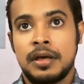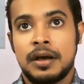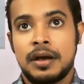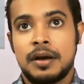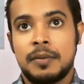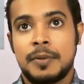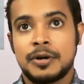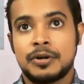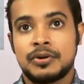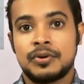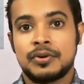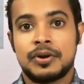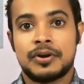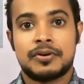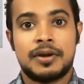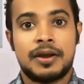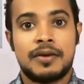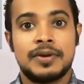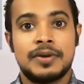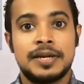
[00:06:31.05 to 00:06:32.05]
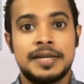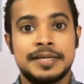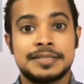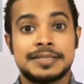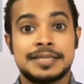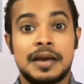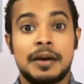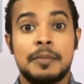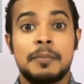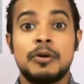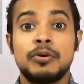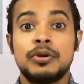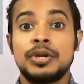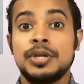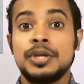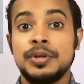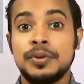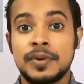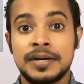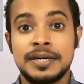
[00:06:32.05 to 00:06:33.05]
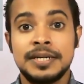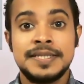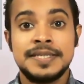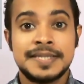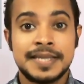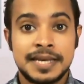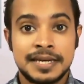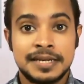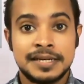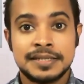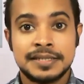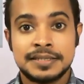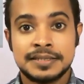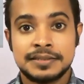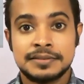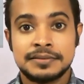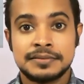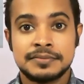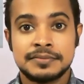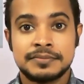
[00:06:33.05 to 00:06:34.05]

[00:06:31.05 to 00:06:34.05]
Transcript: about your travelings, about your desires,